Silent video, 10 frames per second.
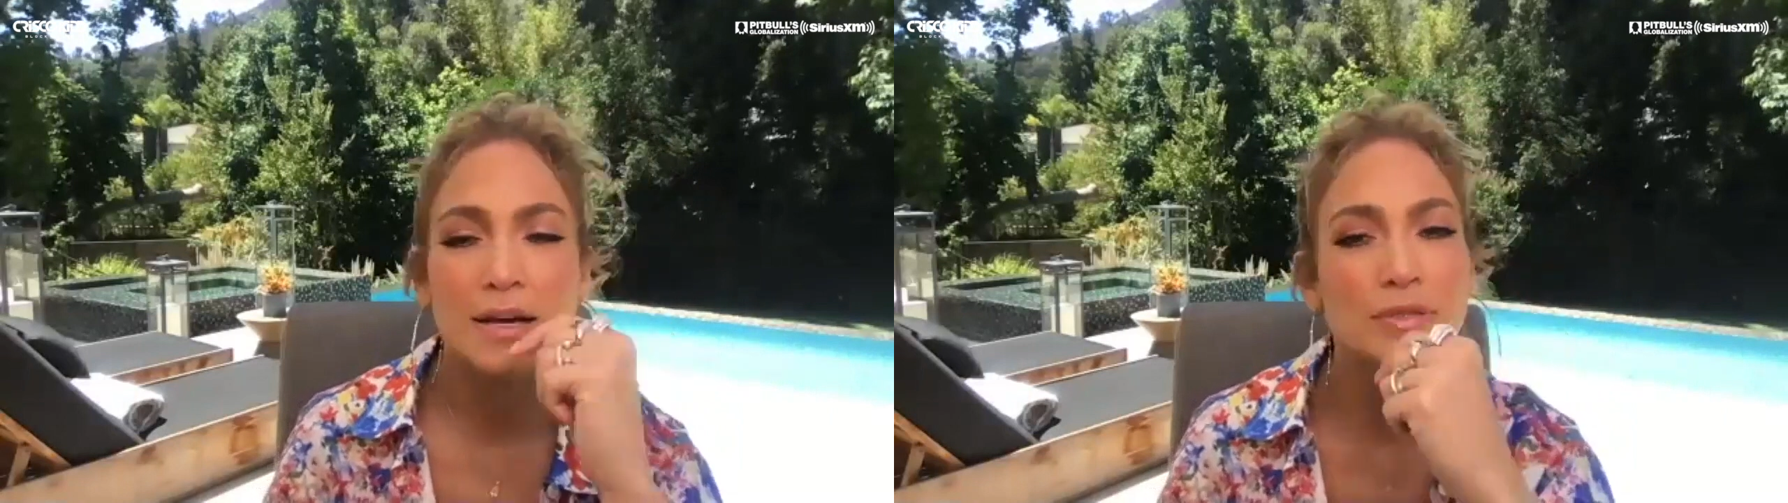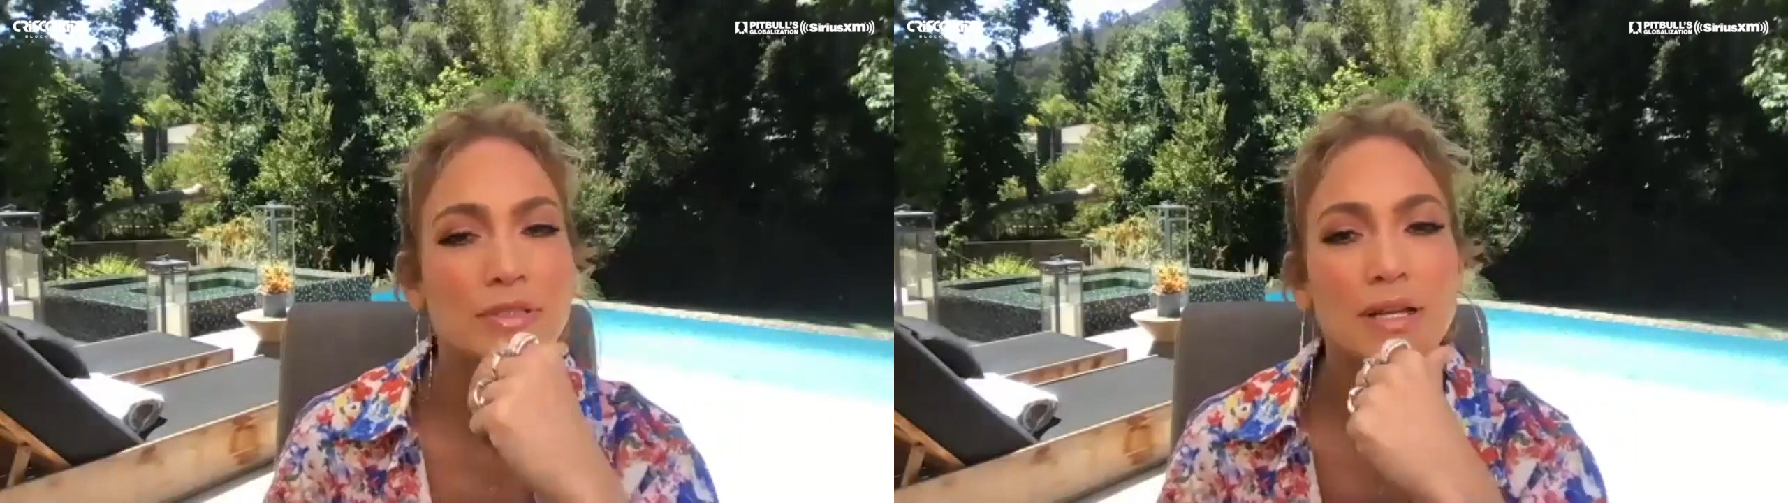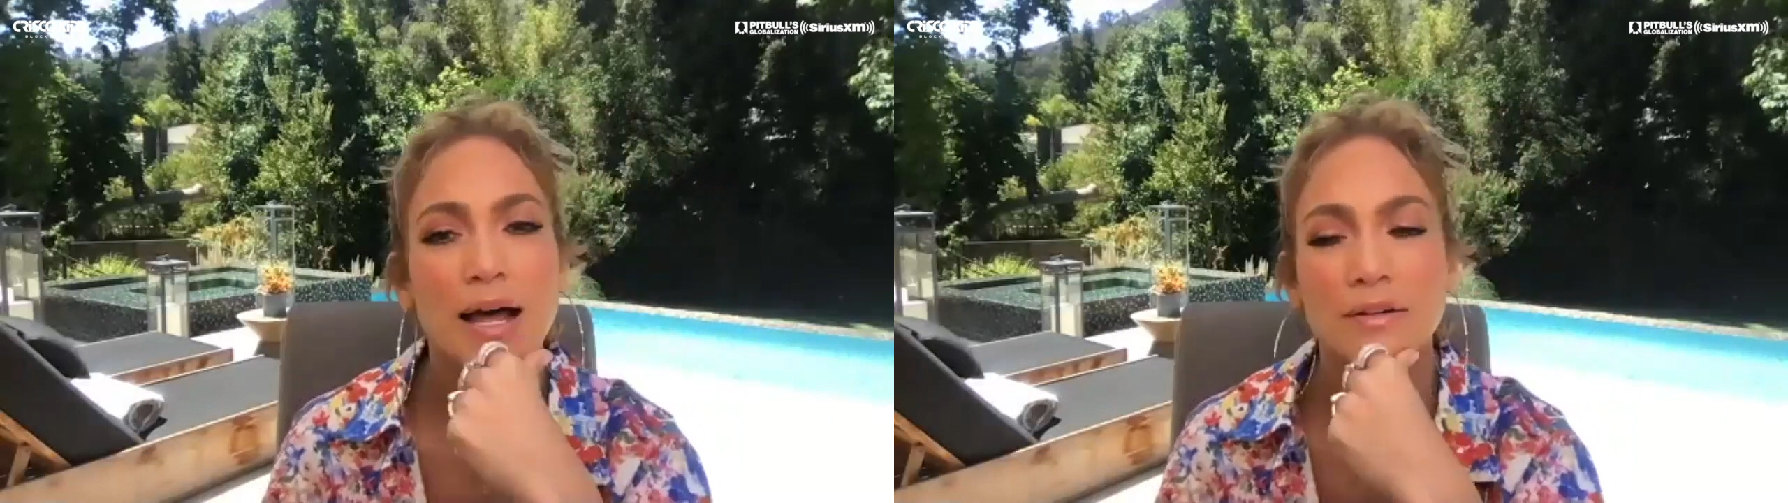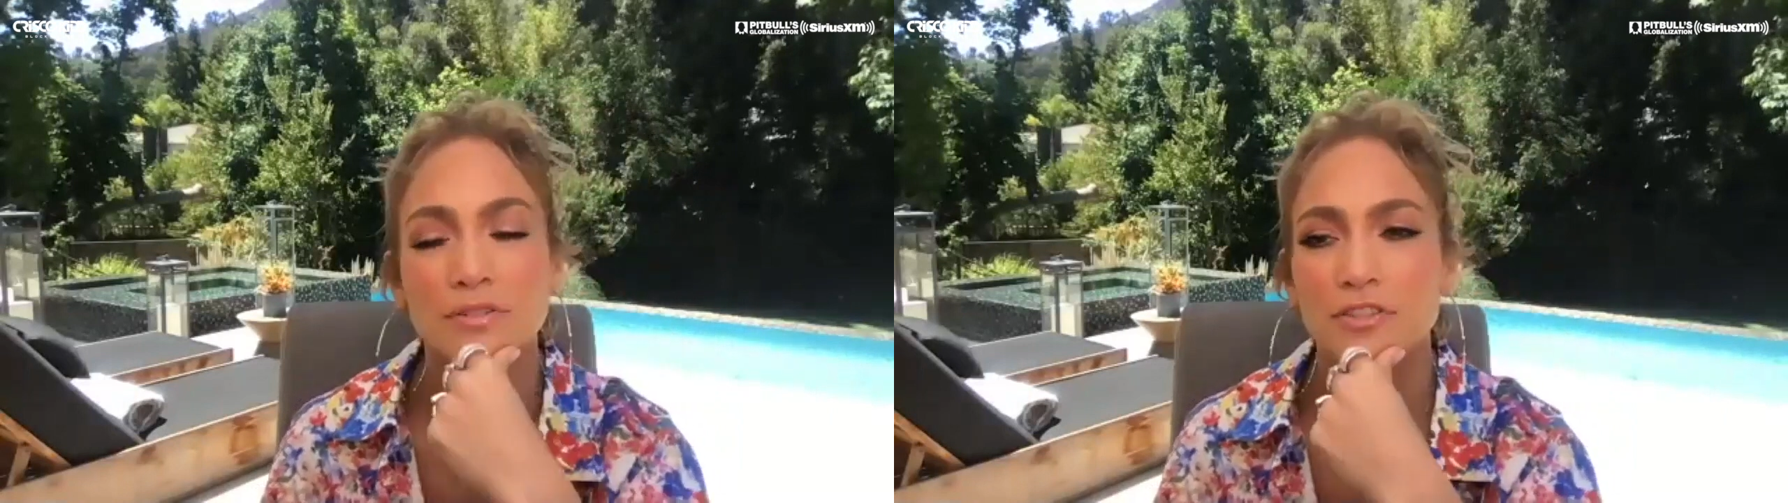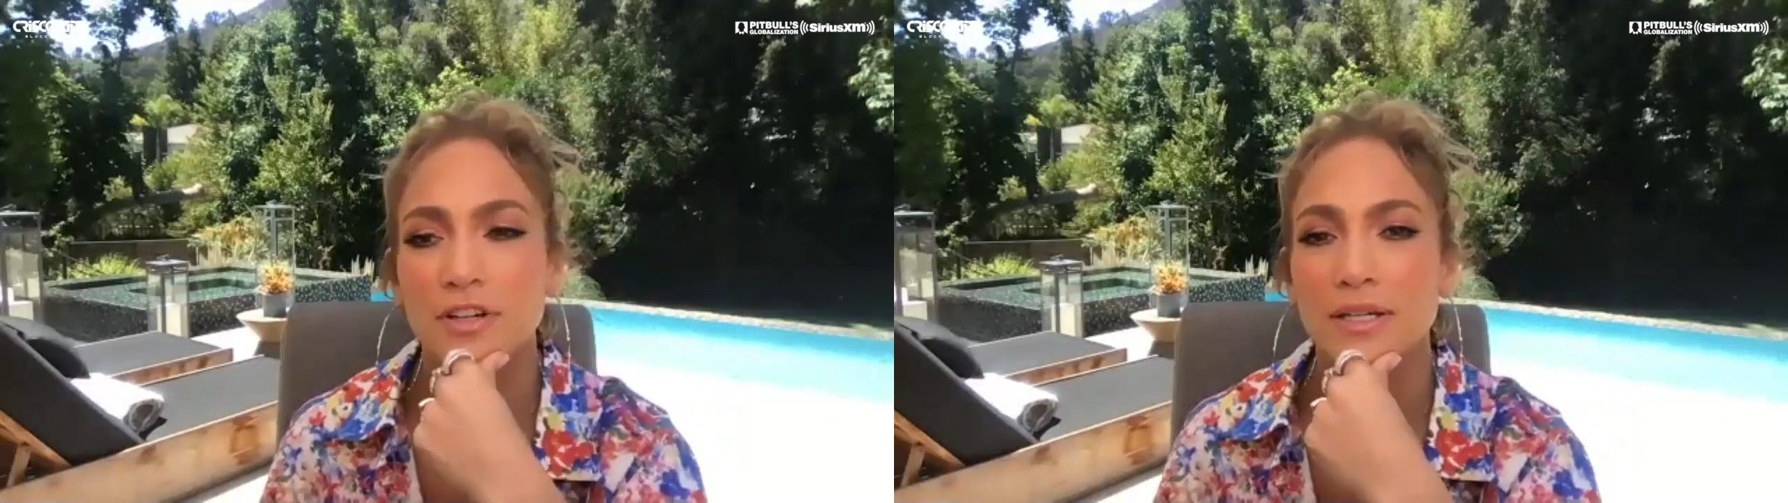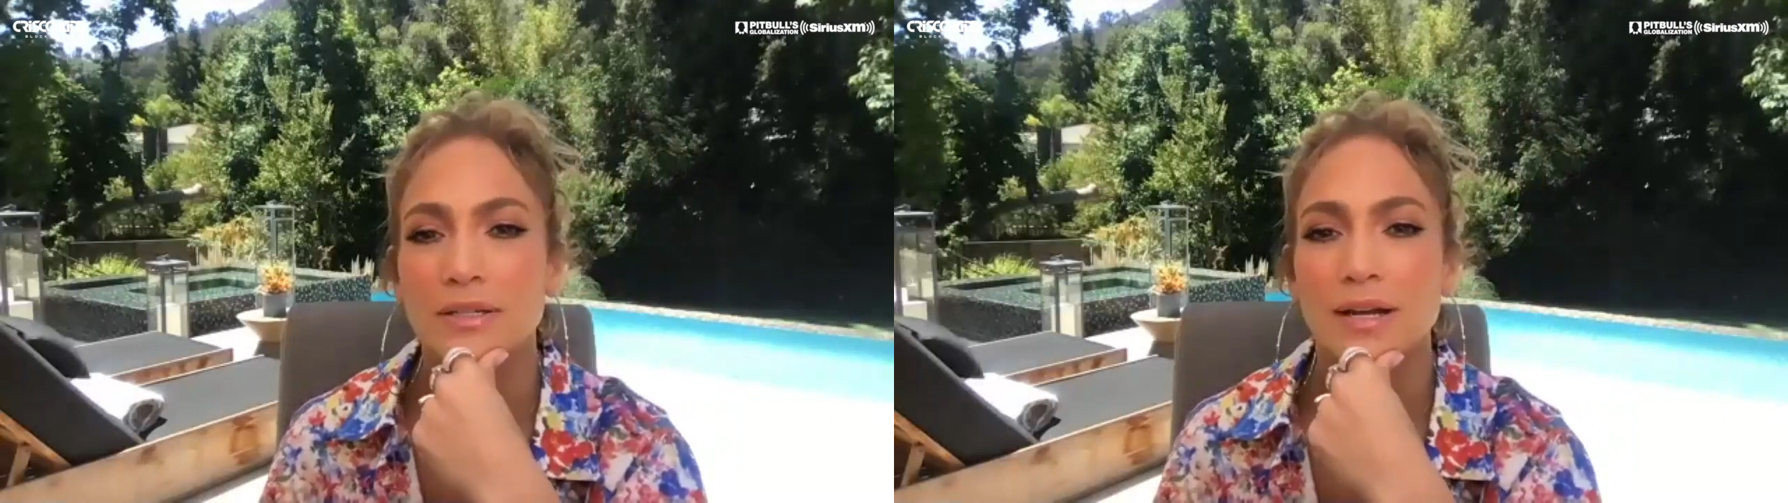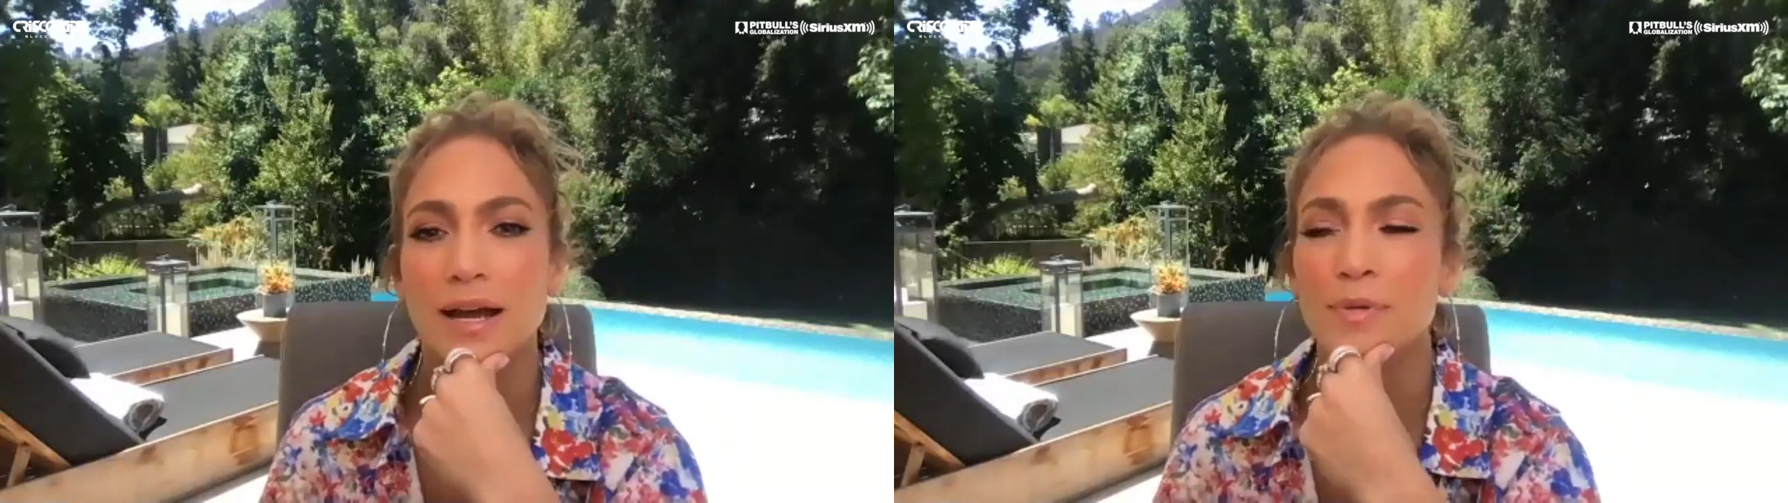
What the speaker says: That was a lot of fun.